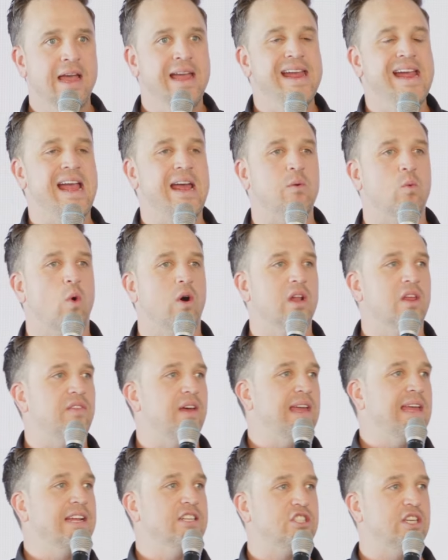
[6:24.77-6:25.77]
And one of
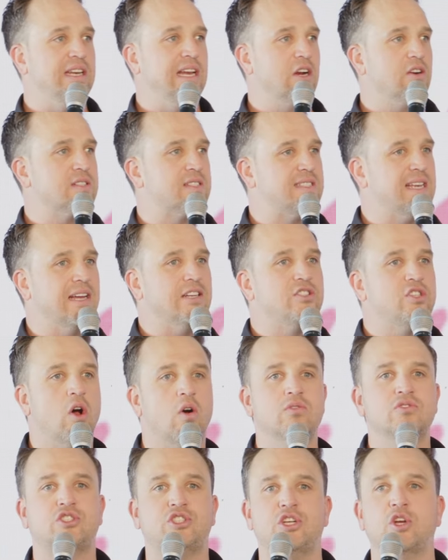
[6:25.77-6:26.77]
the engineers said,
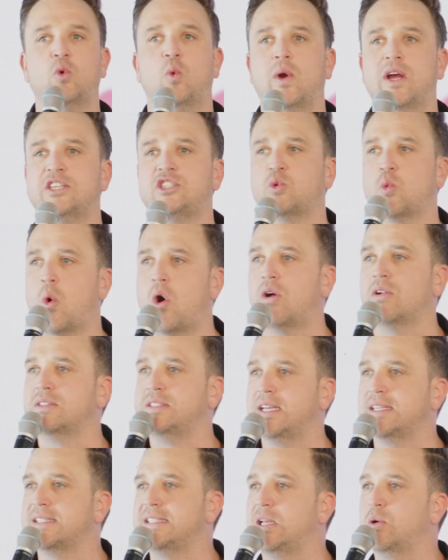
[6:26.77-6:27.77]
Don't you wish Walt
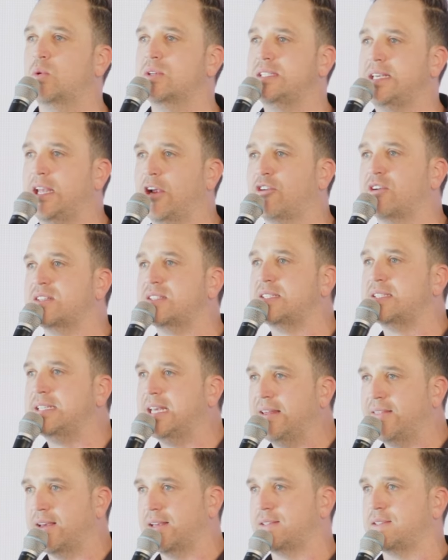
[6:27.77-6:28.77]
Disney was here to
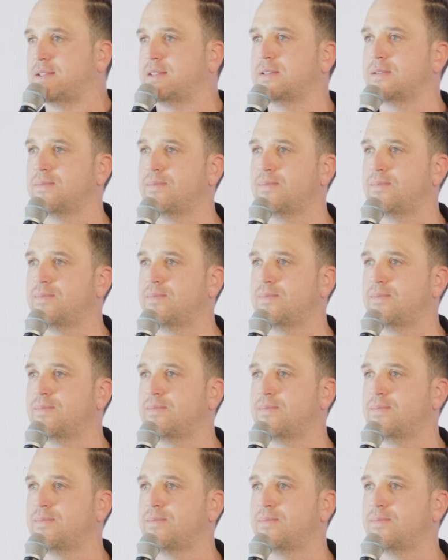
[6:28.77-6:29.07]
see this?